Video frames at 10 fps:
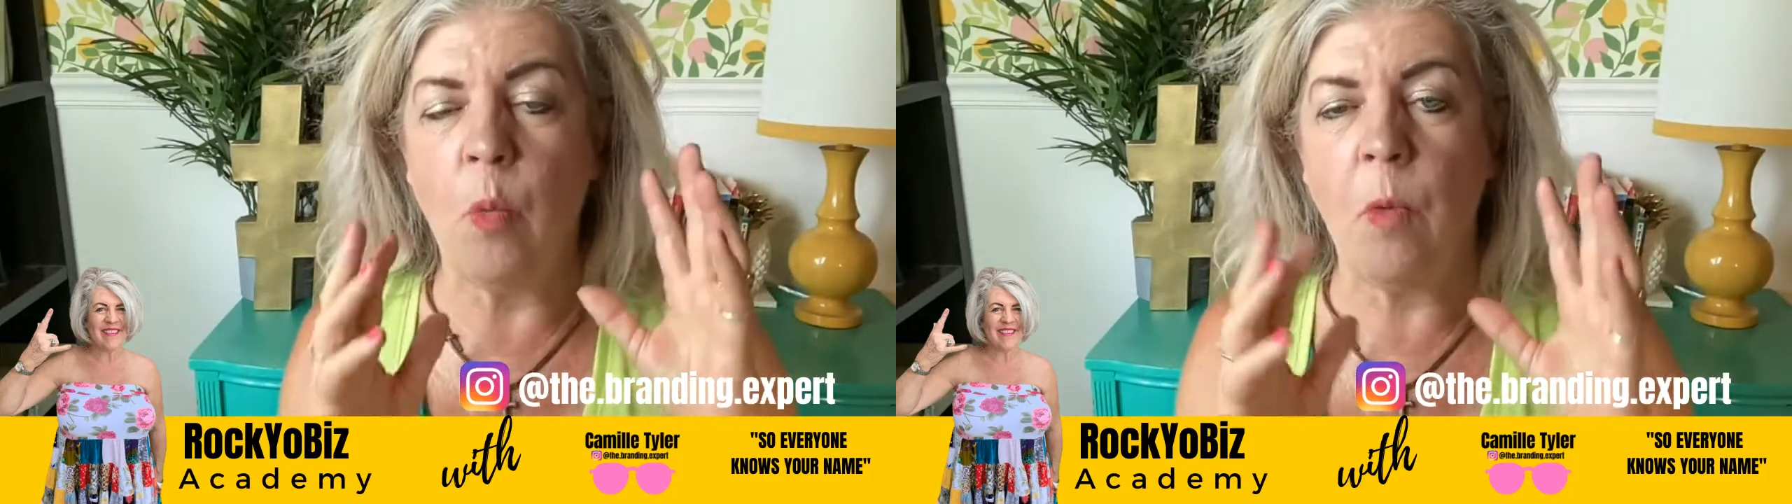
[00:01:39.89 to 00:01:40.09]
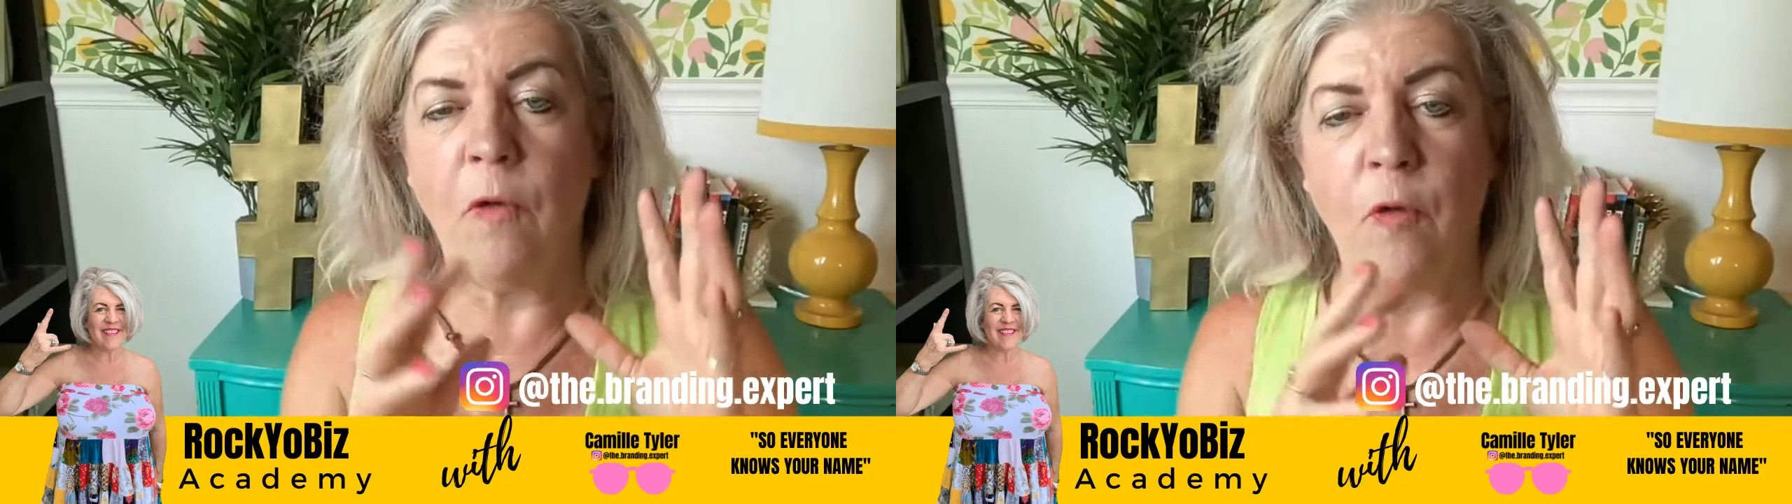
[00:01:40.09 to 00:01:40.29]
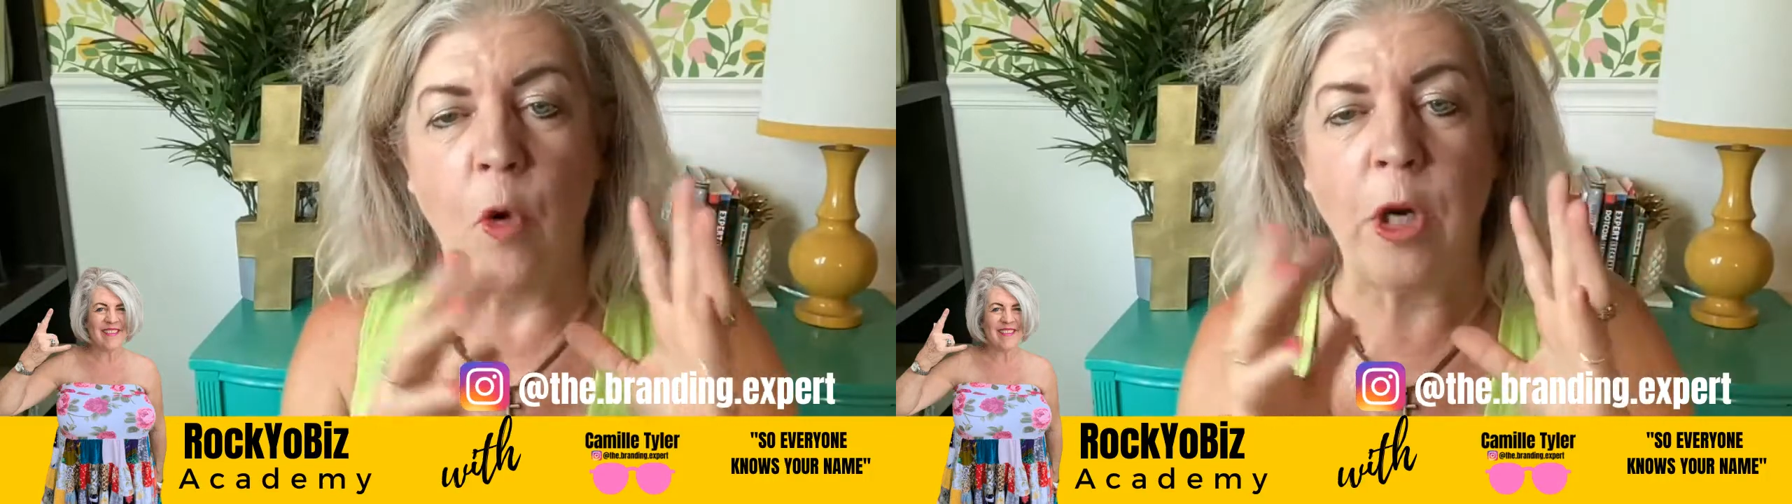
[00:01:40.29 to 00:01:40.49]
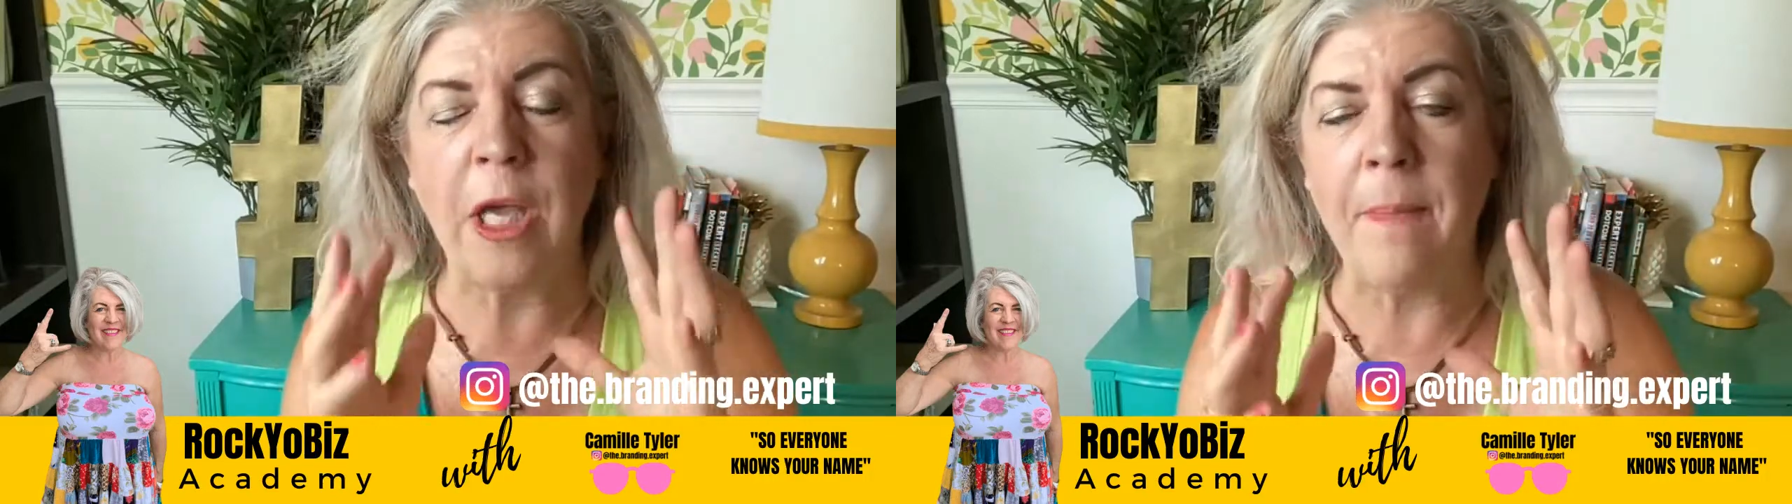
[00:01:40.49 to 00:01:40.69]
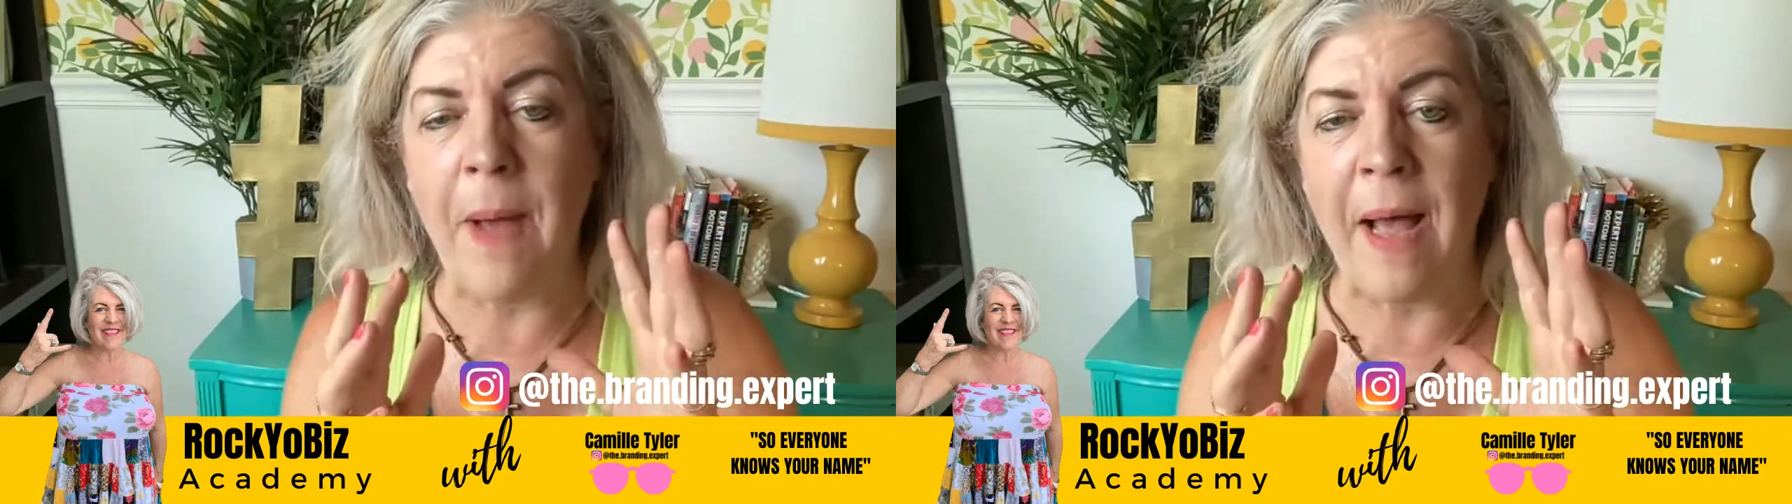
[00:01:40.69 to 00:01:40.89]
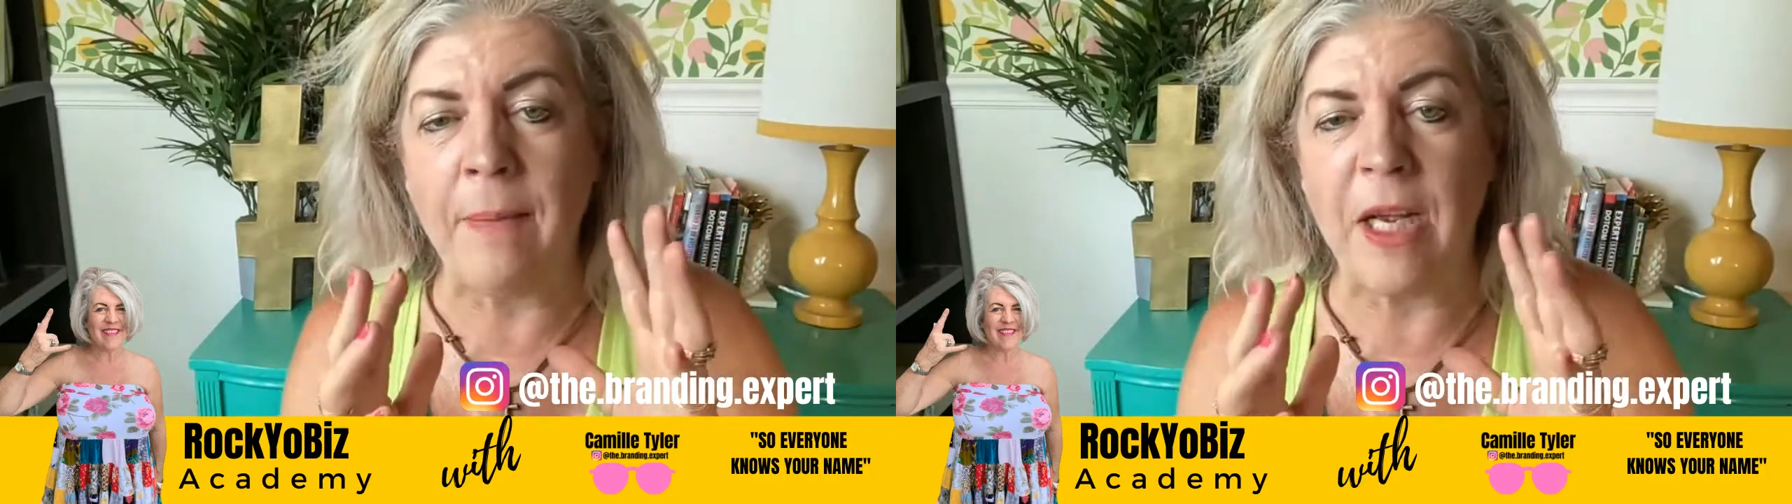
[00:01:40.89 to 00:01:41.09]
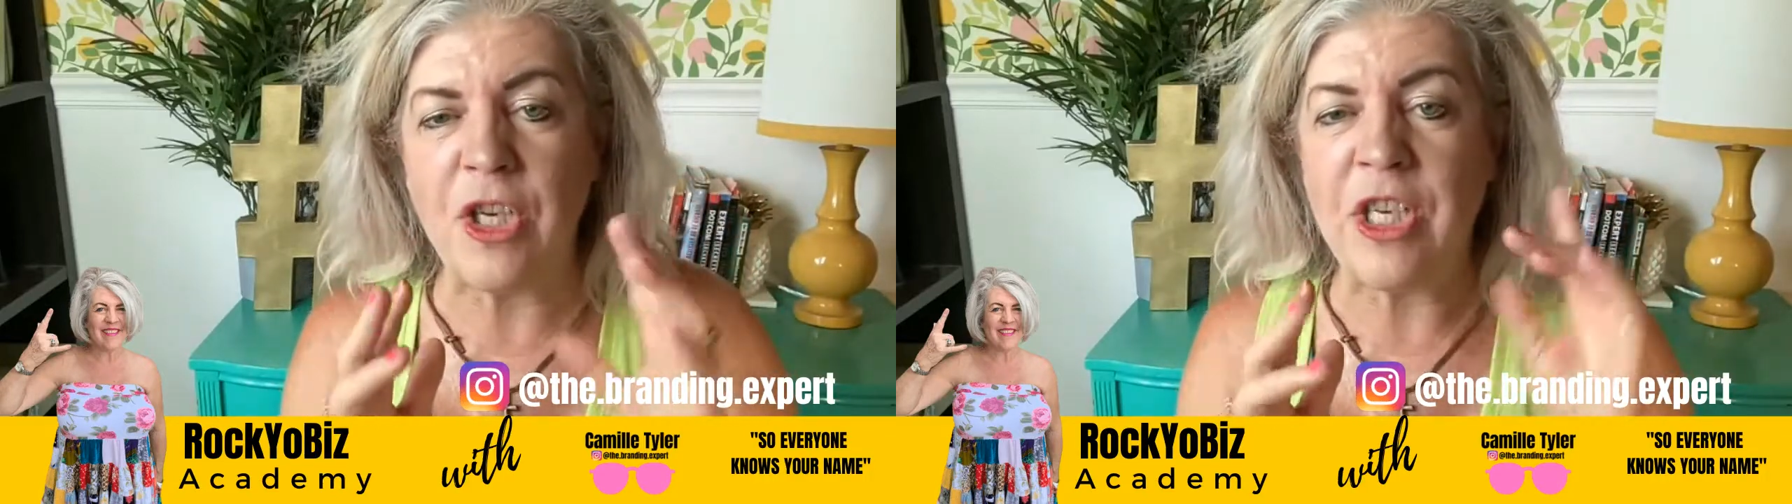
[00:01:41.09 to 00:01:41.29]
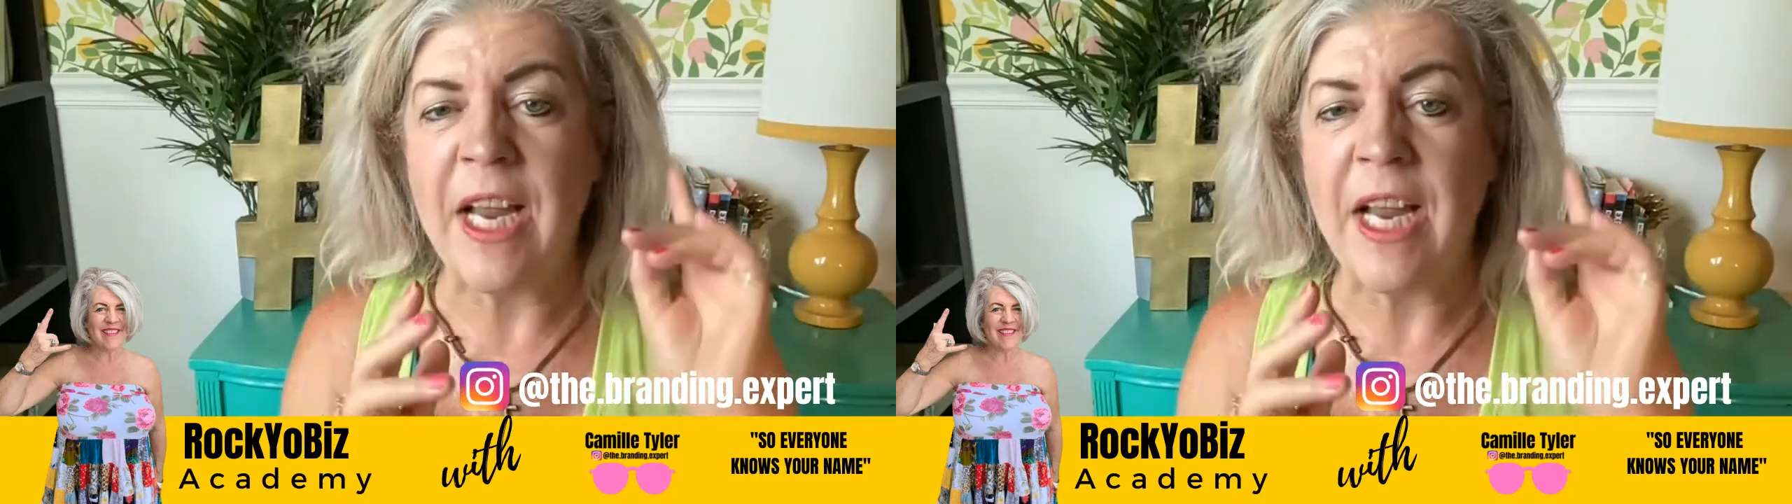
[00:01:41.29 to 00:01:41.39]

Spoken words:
before you publish,